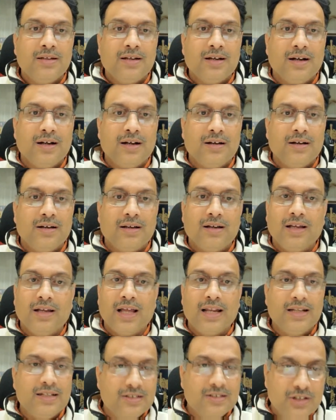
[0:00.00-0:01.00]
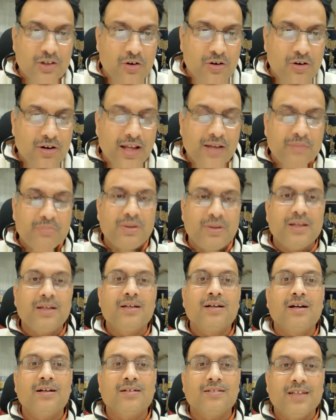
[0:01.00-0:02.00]
Any
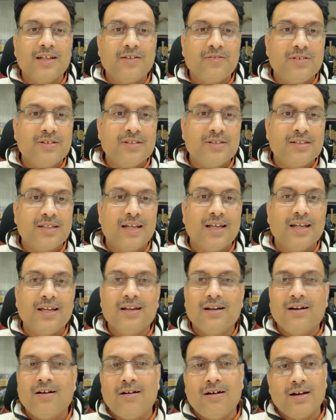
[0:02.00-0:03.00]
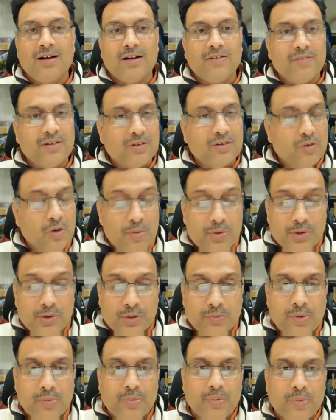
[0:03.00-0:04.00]
genotyping or sequencing or even
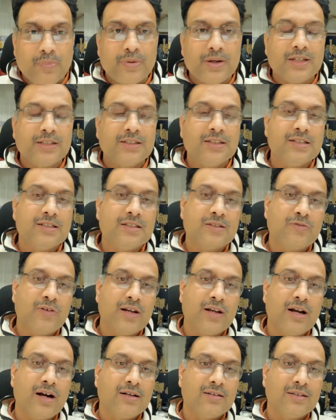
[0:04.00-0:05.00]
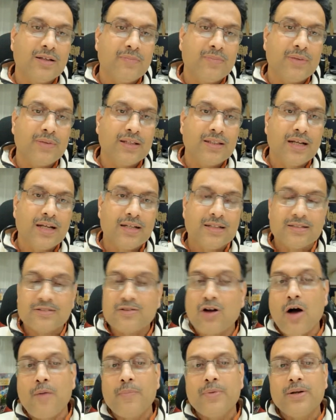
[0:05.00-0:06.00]
chromosomal preparations were not something that is
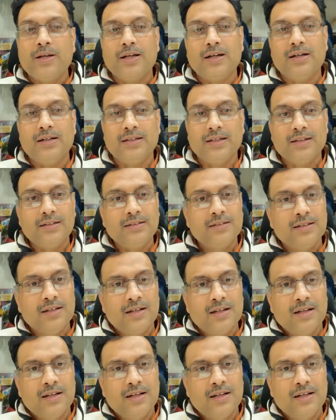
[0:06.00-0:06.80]
common earlier.